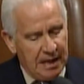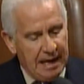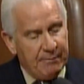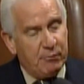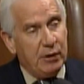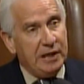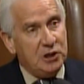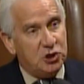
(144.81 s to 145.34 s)
and
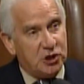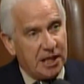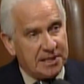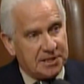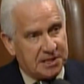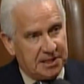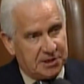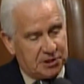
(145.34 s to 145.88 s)
bring
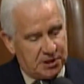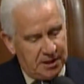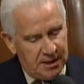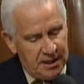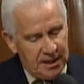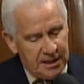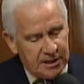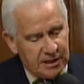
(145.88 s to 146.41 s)
justice
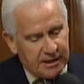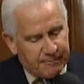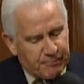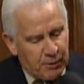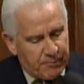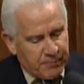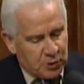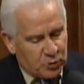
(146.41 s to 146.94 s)
to the
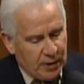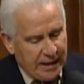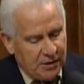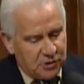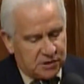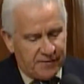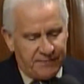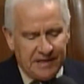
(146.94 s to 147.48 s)

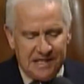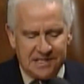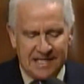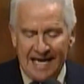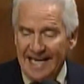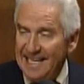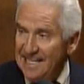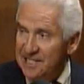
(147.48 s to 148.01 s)
perpetrators of these
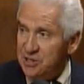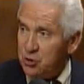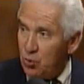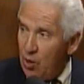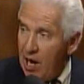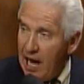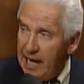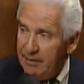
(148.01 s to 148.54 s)
heinous
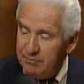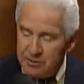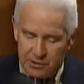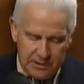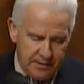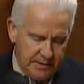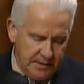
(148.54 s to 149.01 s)
crimes.